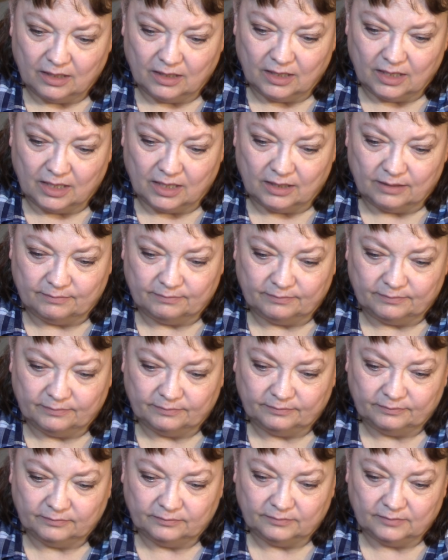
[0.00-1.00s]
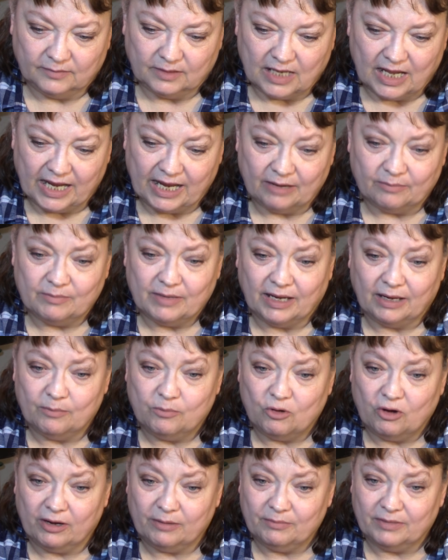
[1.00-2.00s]
um, I have my
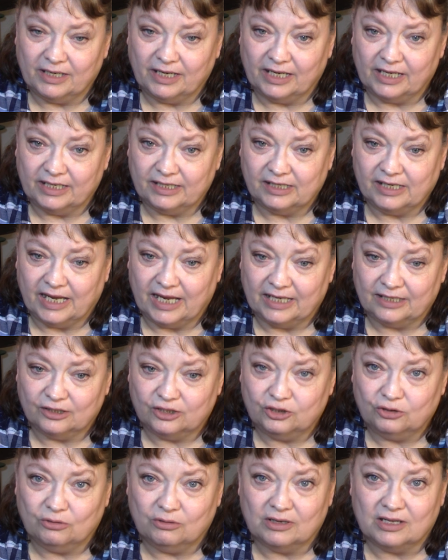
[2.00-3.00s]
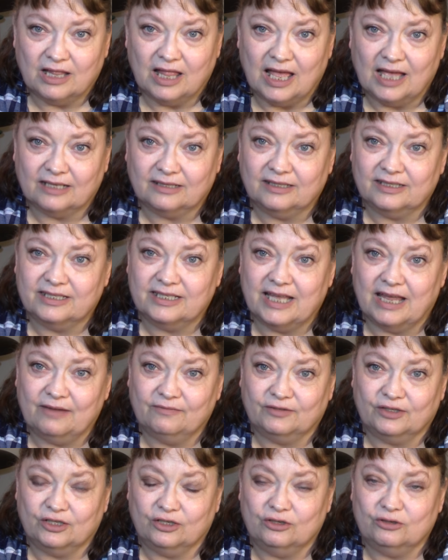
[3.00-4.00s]
appointment at, at 2 o'clock this
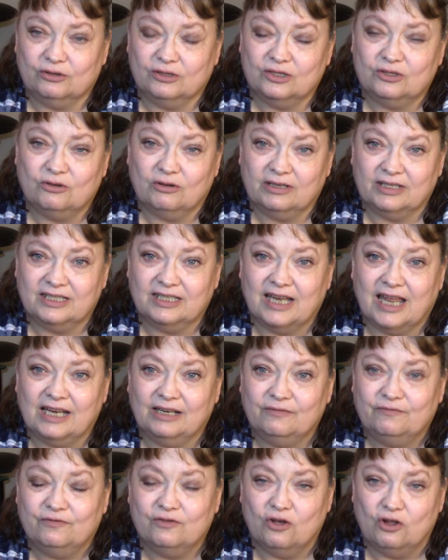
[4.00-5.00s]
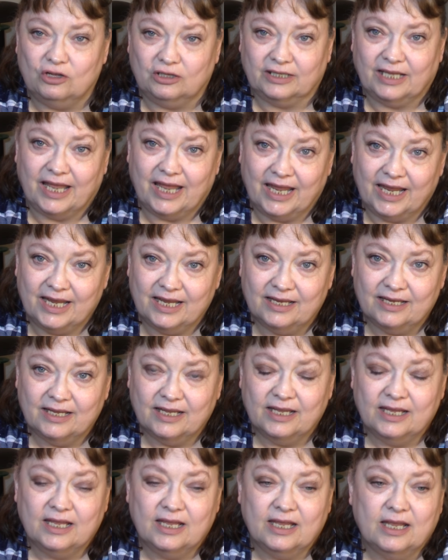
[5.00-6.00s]
afternoon, so it's not a full day,
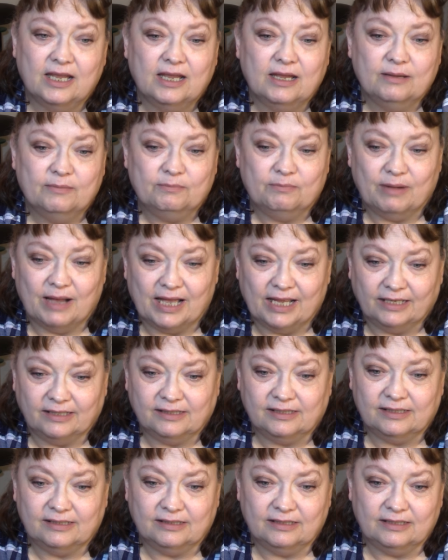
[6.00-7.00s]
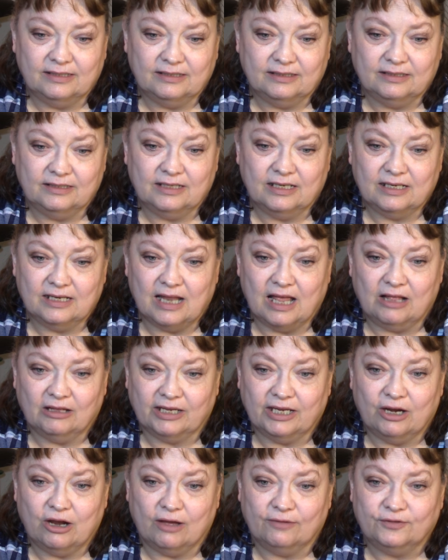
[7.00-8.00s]
but I'll
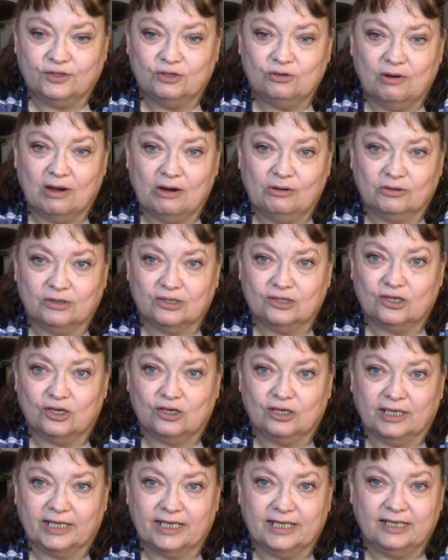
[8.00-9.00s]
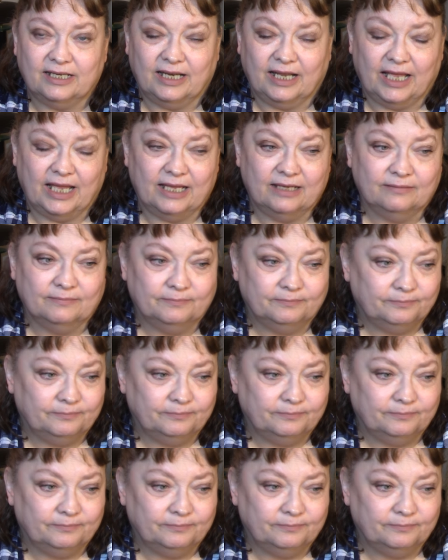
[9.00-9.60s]
get off two hours early today.